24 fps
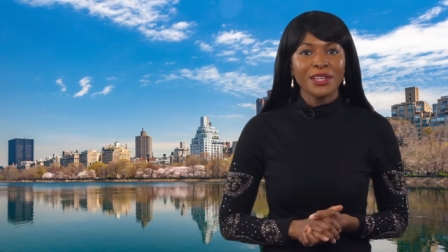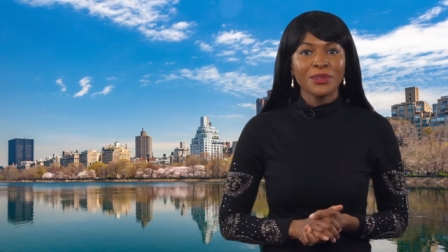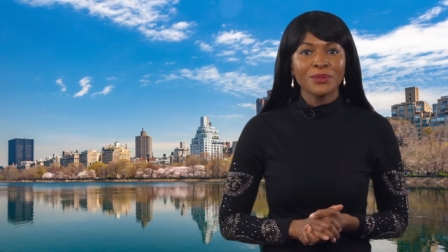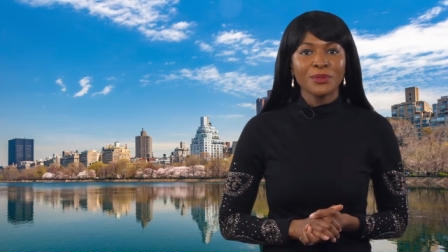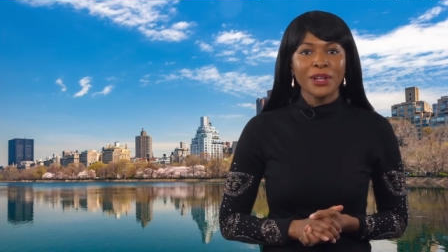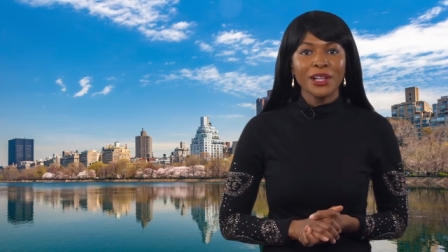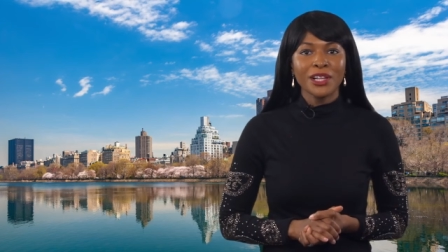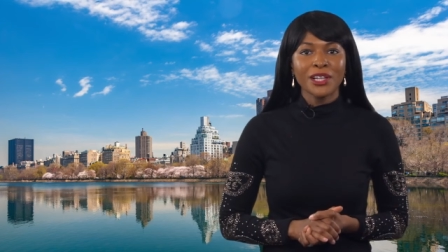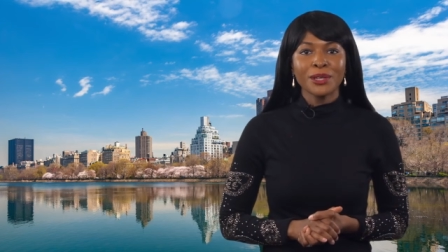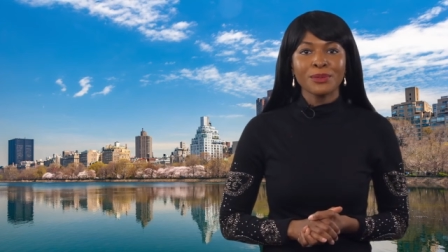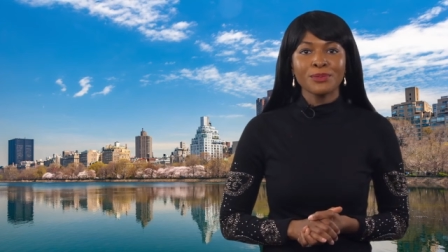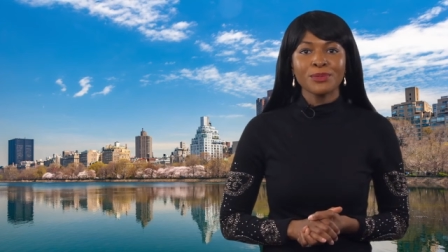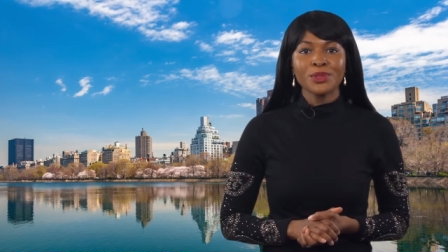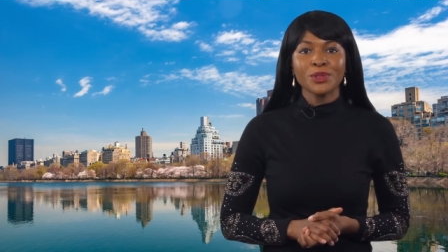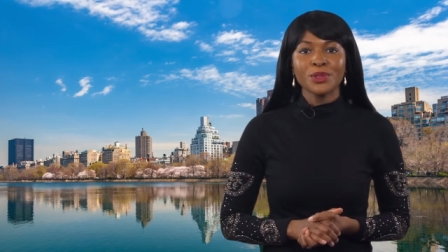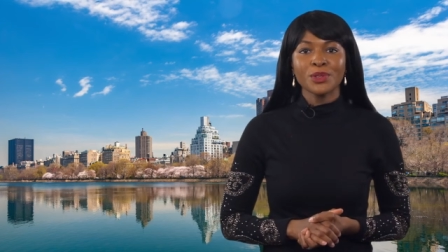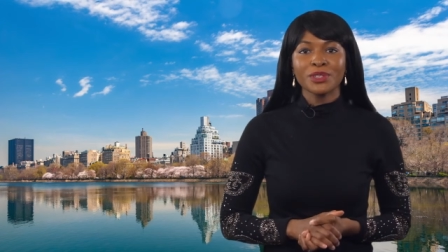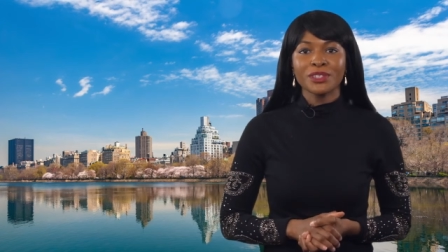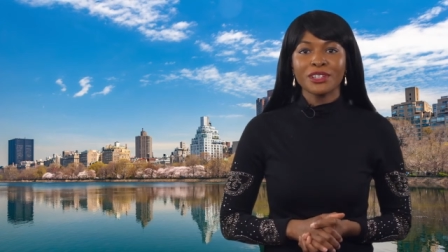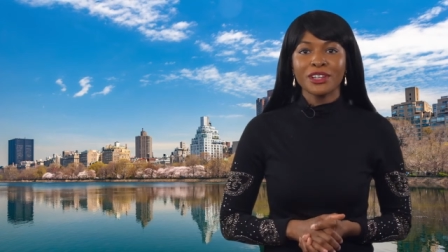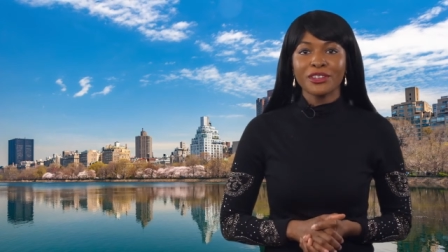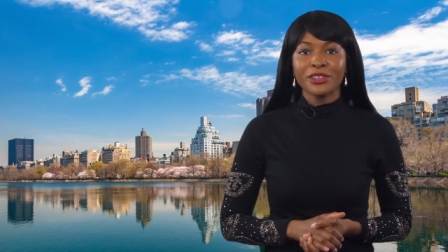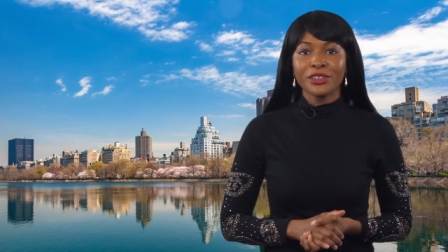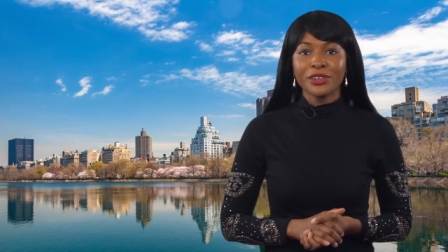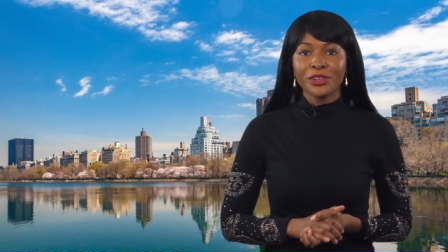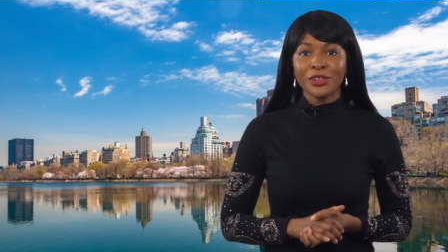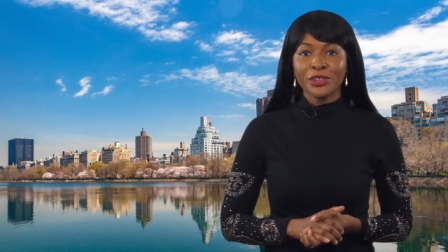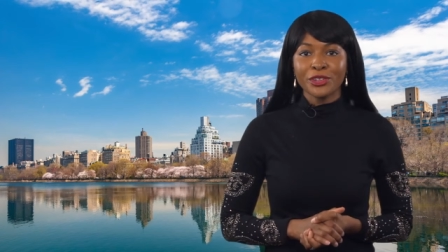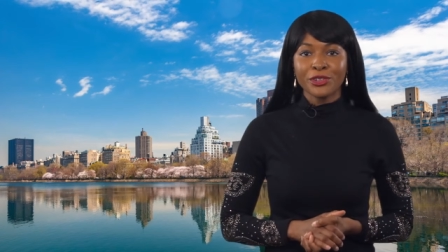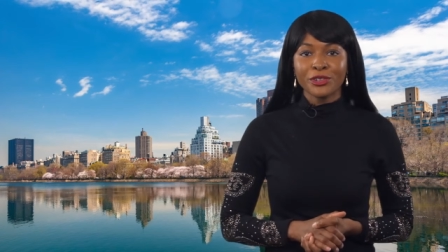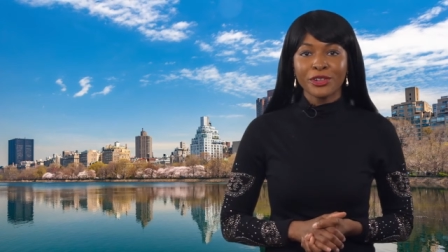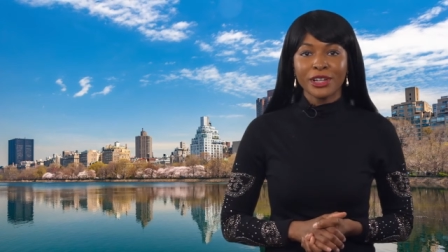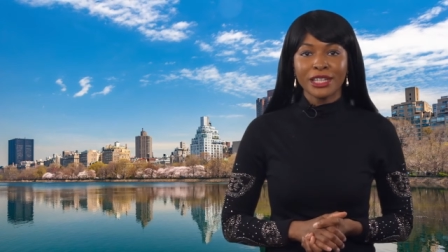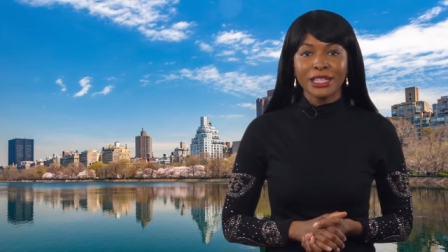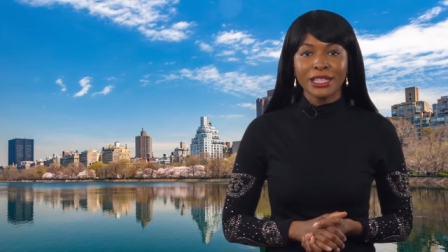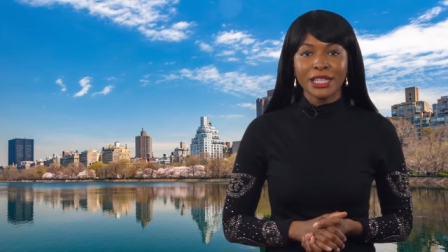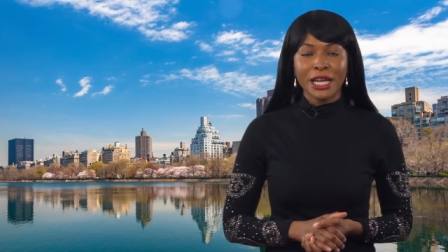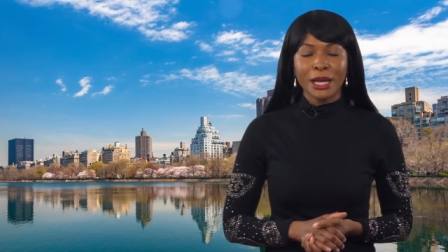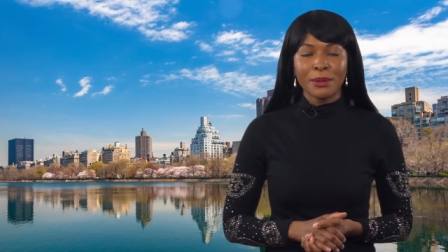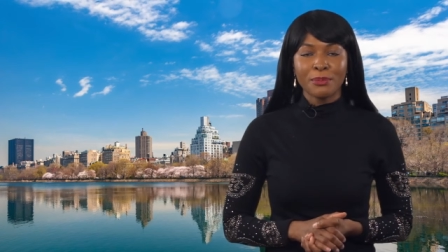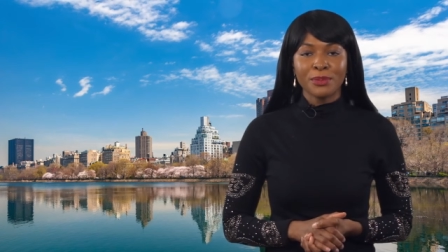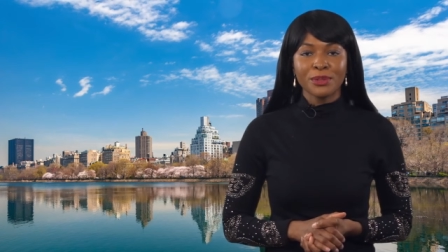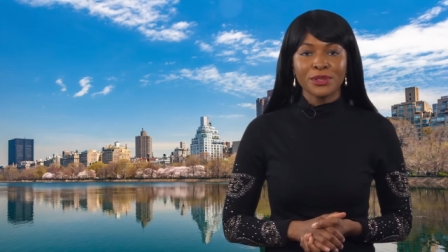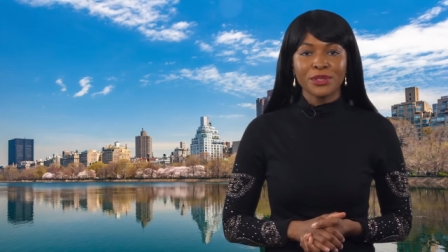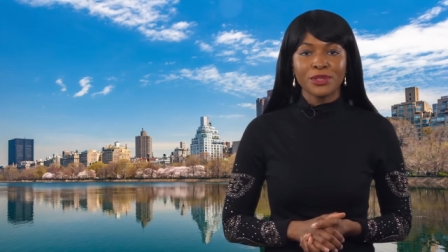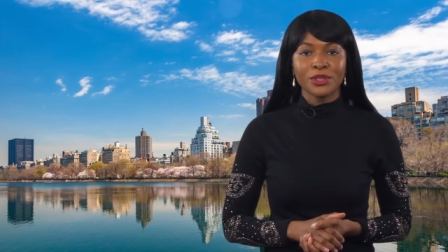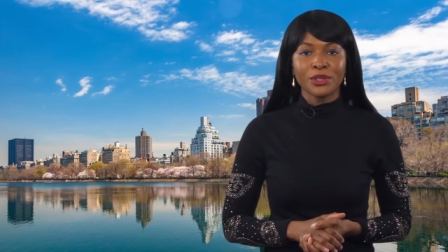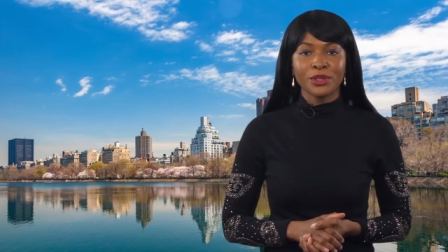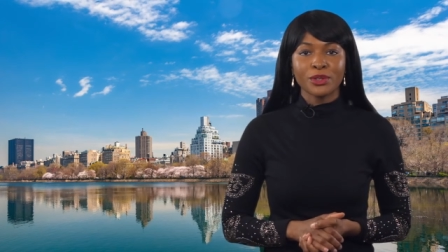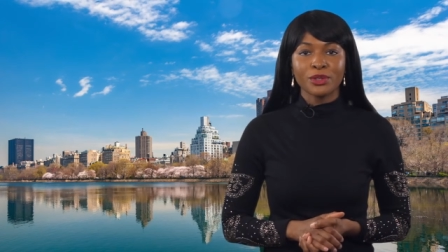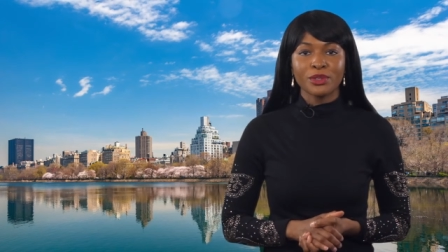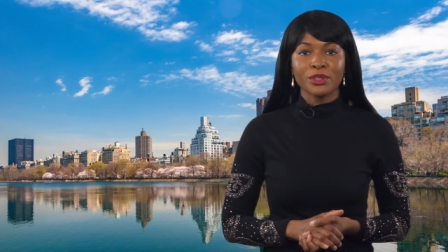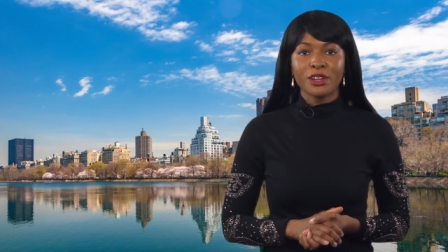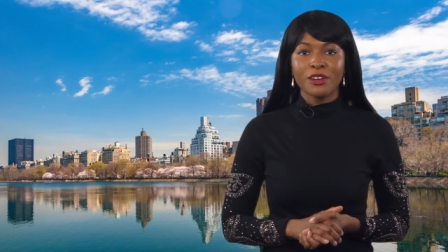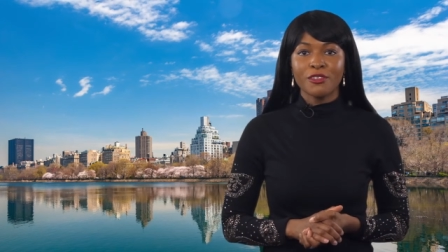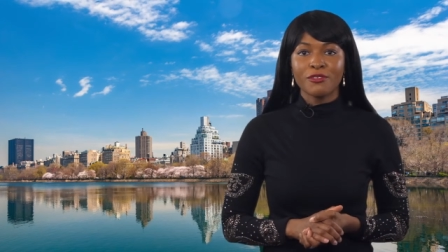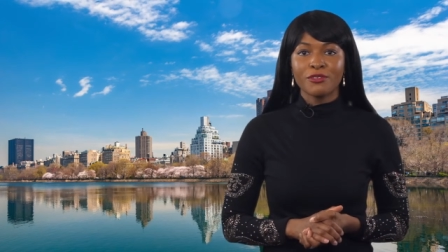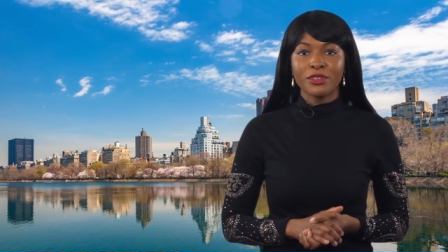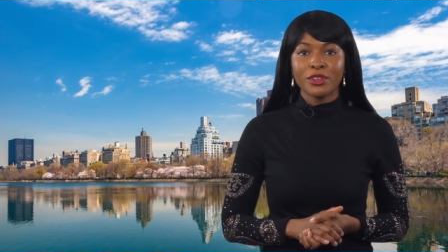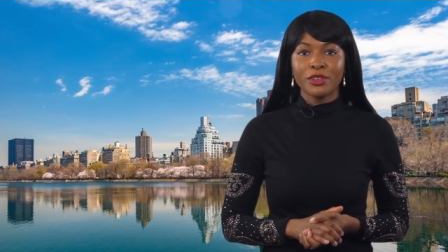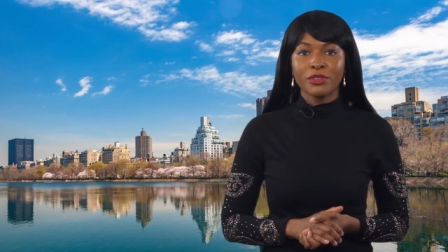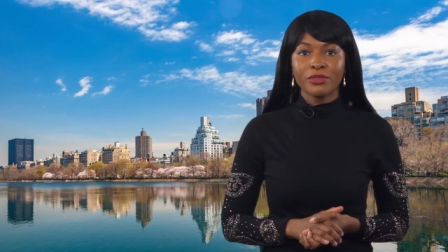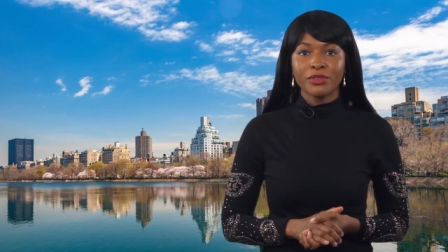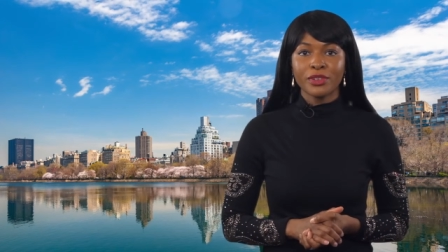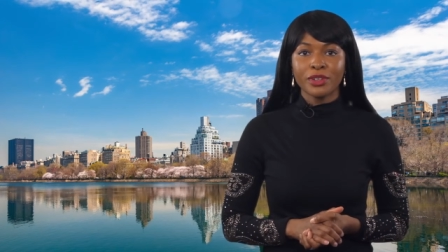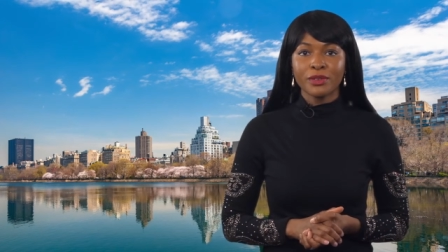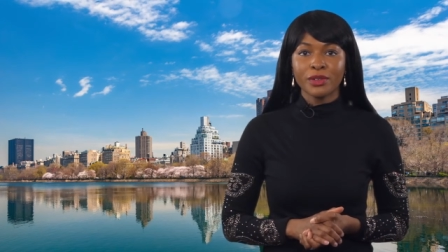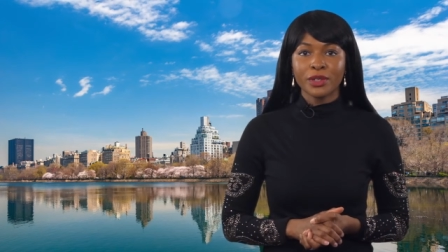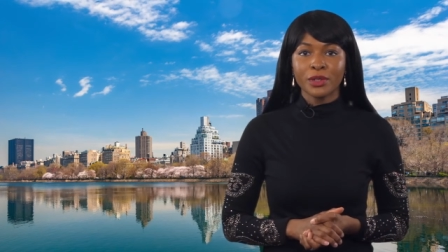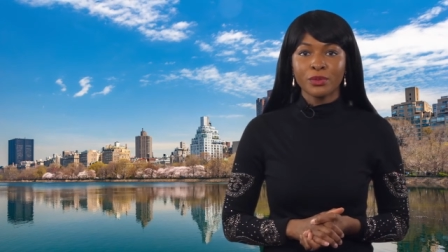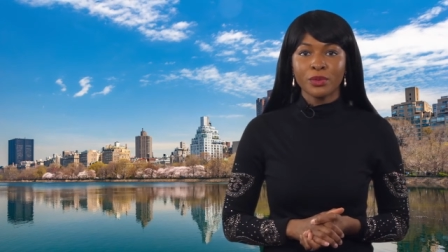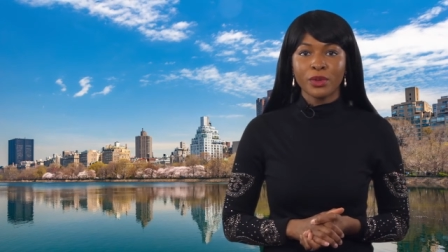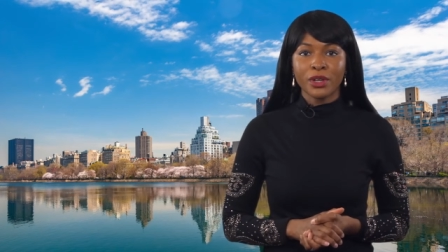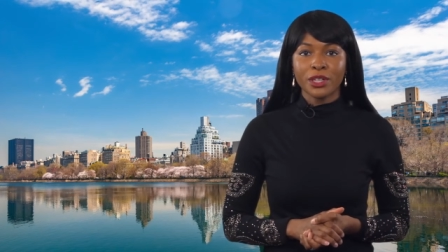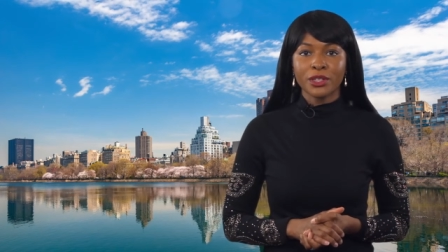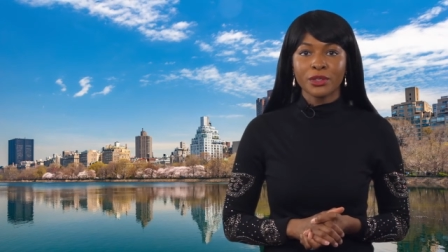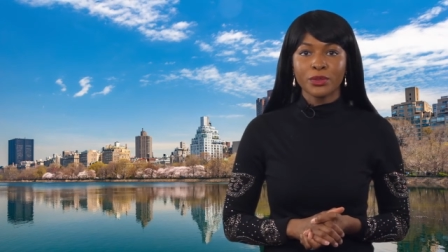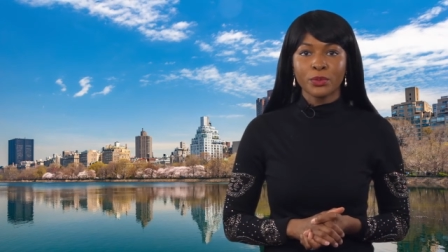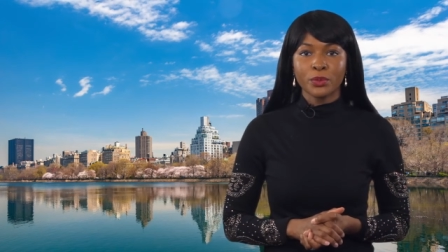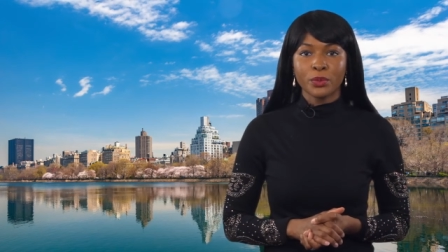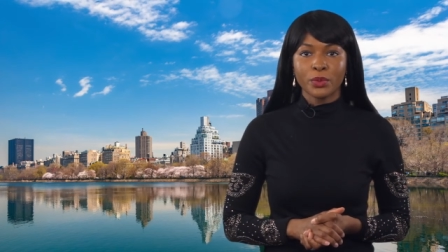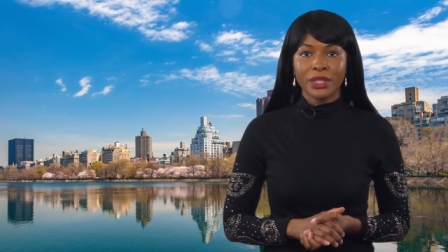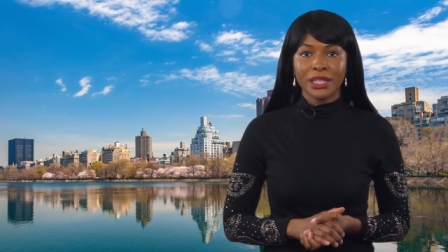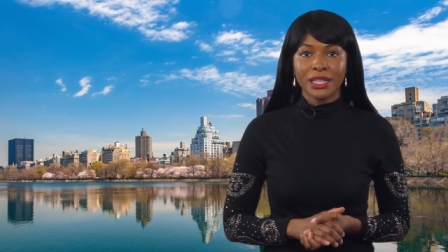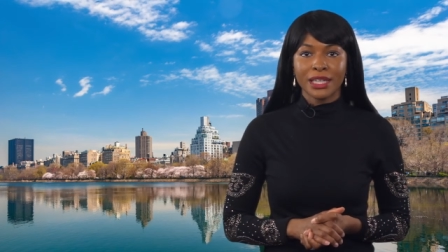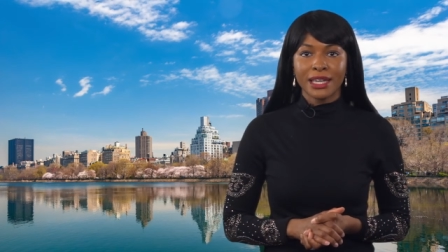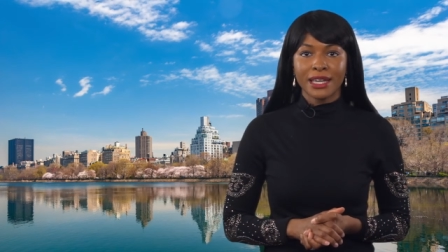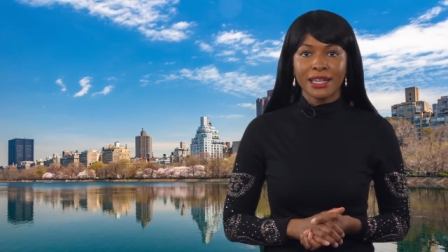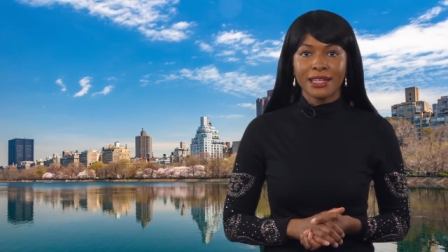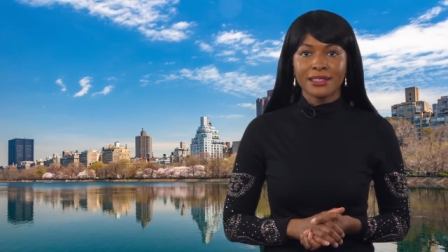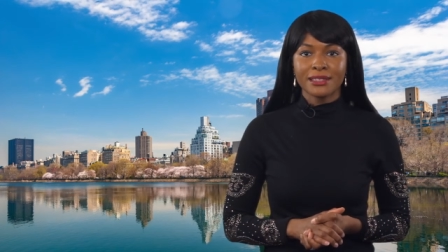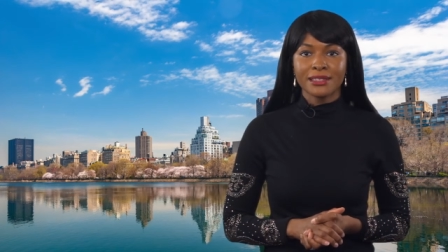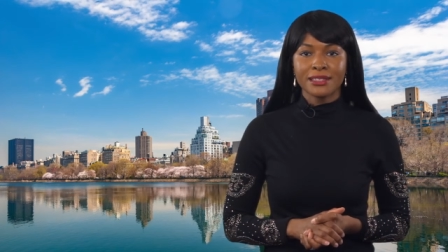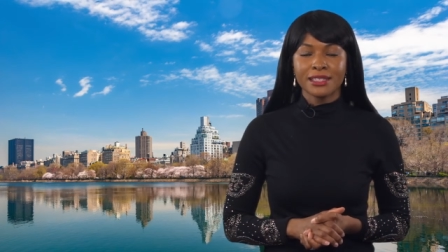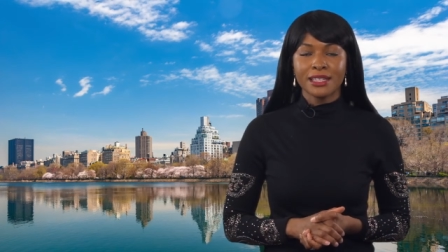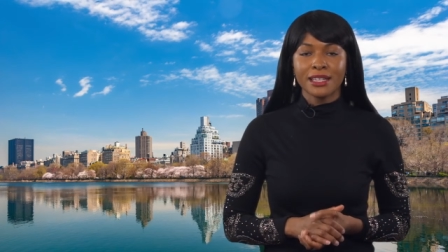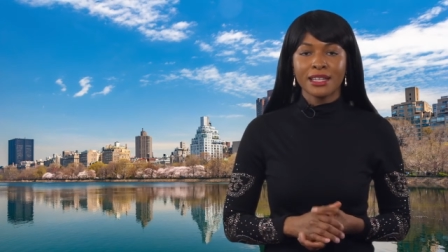and welcome to another great episode of the 311 Weekend.